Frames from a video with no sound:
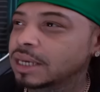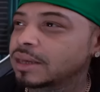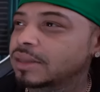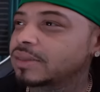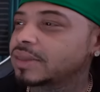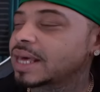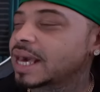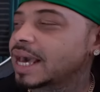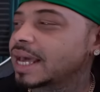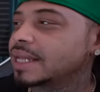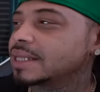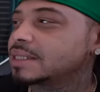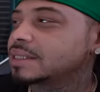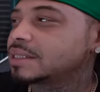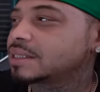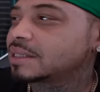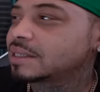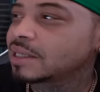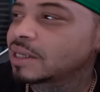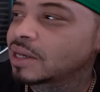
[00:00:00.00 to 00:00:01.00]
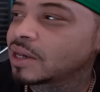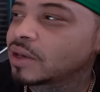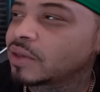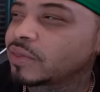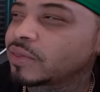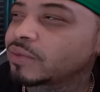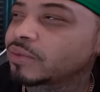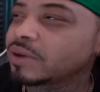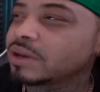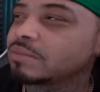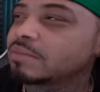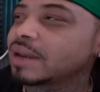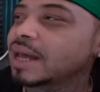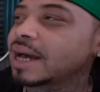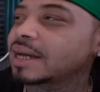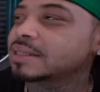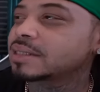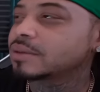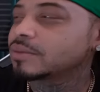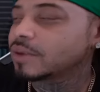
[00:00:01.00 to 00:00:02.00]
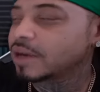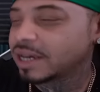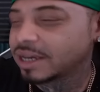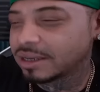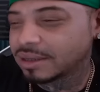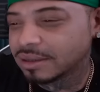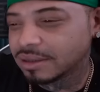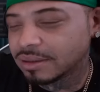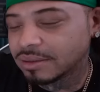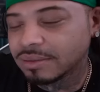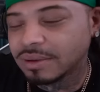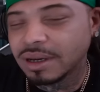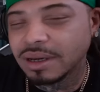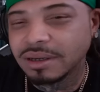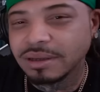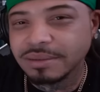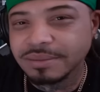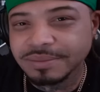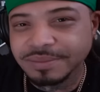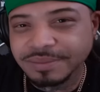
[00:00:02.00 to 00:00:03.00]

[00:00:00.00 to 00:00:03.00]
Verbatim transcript: that's three blocks away, right?